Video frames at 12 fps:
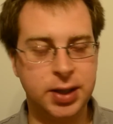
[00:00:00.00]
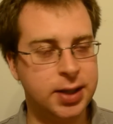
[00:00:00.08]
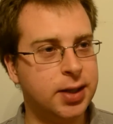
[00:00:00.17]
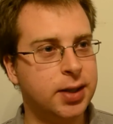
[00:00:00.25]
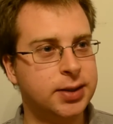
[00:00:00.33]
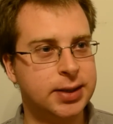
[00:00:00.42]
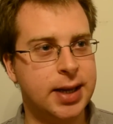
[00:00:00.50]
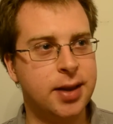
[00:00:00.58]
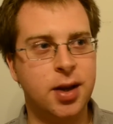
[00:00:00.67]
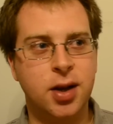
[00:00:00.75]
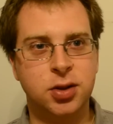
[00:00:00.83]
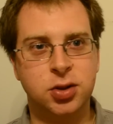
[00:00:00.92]
Nina
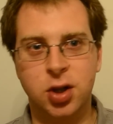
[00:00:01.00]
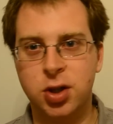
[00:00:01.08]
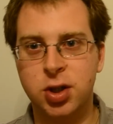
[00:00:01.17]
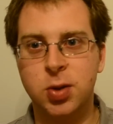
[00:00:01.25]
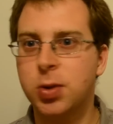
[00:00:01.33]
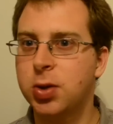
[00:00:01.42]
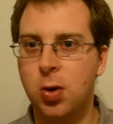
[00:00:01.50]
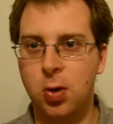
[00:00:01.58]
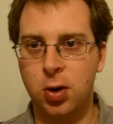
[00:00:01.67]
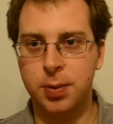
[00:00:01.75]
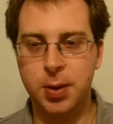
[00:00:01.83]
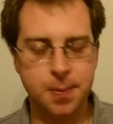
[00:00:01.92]
said the construction was
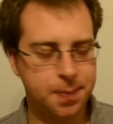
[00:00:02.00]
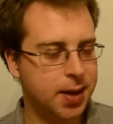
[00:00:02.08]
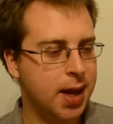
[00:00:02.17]
horrible,